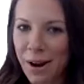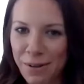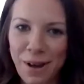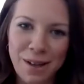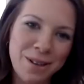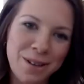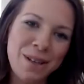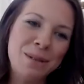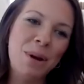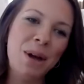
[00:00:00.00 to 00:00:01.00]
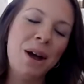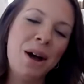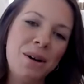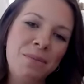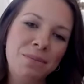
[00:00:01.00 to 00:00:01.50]
of thoughts on this, but
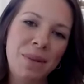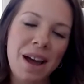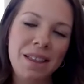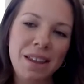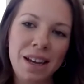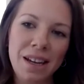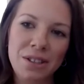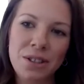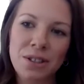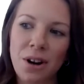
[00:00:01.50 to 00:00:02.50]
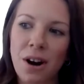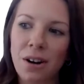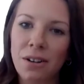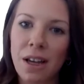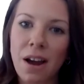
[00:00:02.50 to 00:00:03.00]
I think to
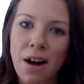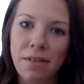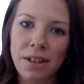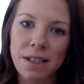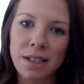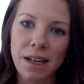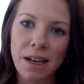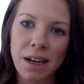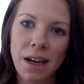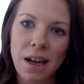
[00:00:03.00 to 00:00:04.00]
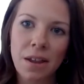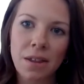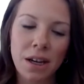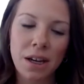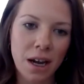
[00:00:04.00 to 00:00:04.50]
start, like obviously
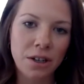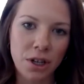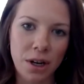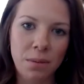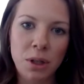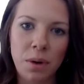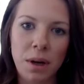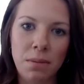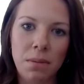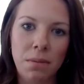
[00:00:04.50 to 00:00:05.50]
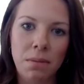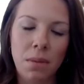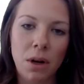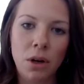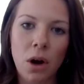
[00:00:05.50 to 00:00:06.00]
the connection between,
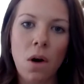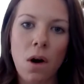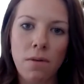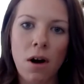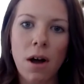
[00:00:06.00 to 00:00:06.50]
overall